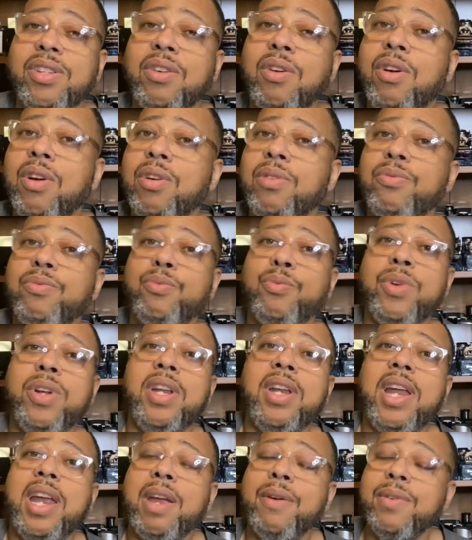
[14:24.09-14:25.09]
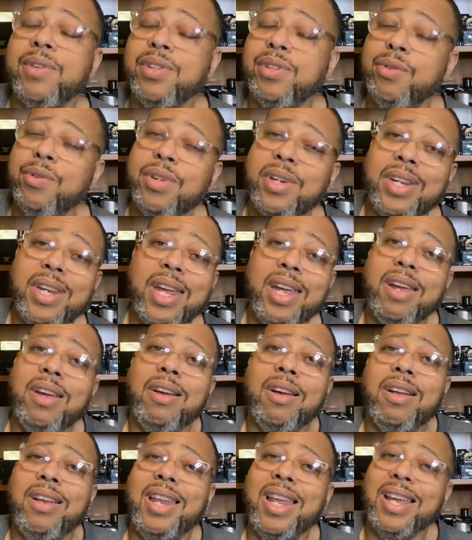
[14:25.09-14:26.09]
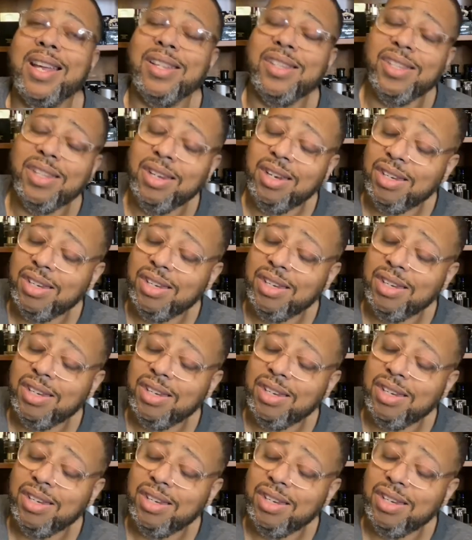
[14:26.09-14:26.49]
or running errands during the day, or like I said,